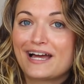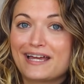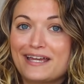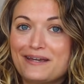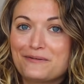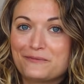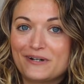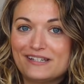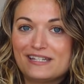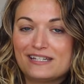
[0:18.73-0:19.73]
I
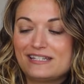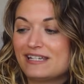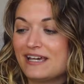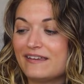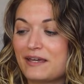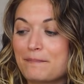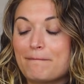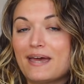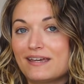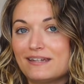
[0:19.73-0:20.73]
wanted to get like
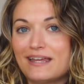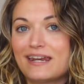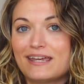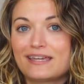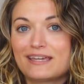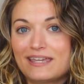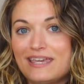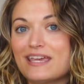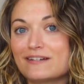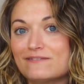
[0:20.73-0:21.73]
magnetic
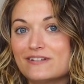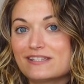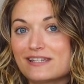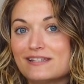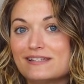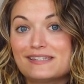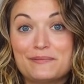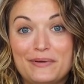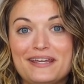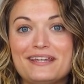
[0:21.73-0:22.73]
canvases
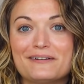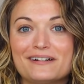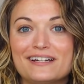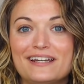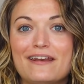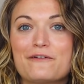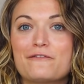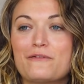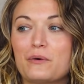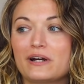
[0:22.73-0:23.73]
to paint on
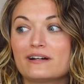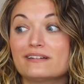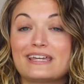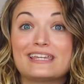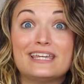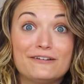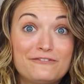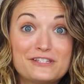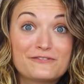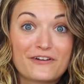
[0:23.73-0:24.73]
for like
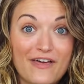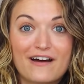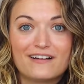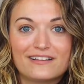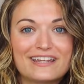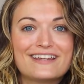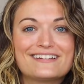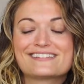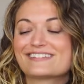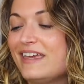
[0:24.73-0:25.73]
gifts for the
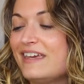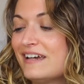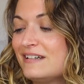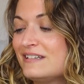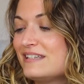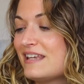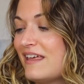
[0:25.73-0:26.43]
holidays. And